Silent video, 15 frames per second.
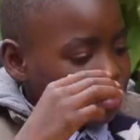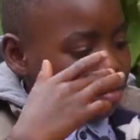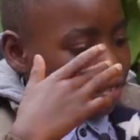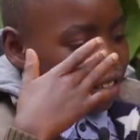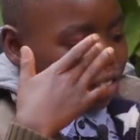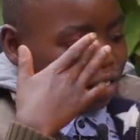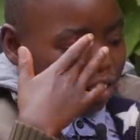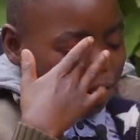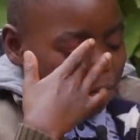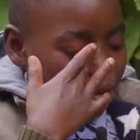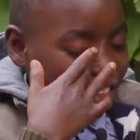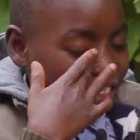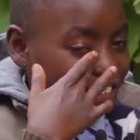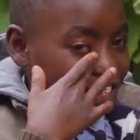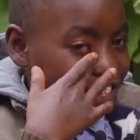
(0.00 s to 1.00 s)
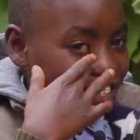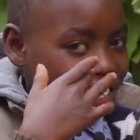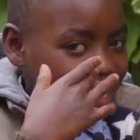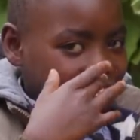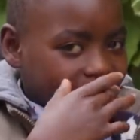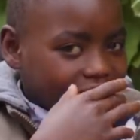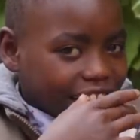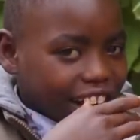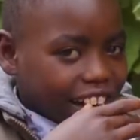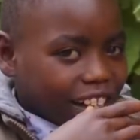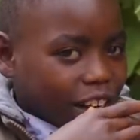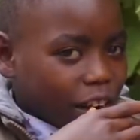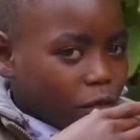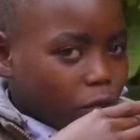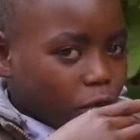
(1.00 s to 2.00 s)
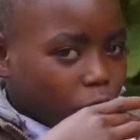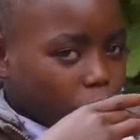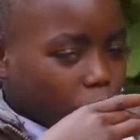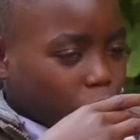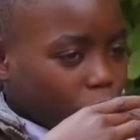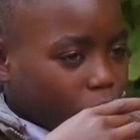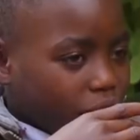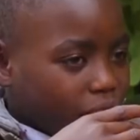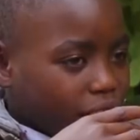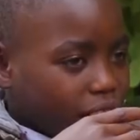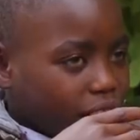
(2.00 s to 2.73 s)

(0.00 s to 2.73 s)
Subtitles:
Mitu ni birthday nilienda nikafukuzwa.